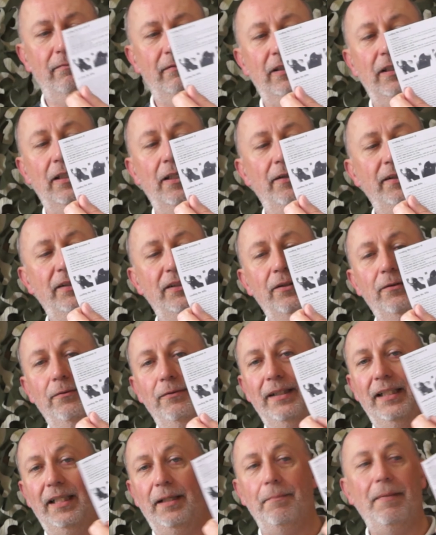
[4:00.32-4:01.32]
you know, it's not
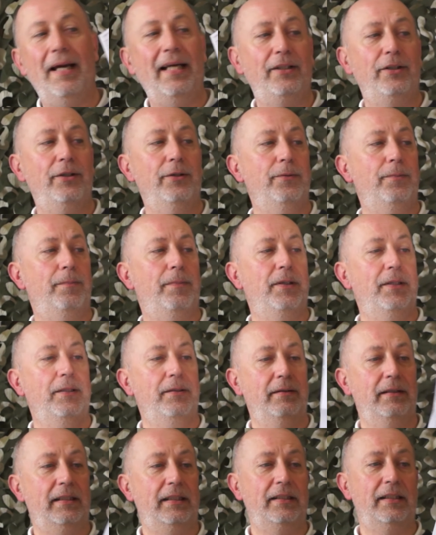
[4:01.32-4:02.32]
really a manual,
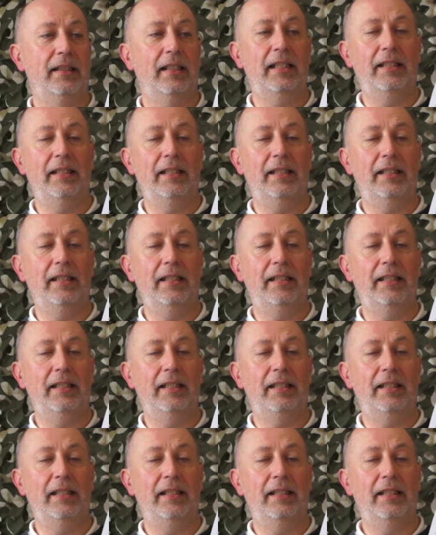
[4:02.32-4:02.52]
but it's a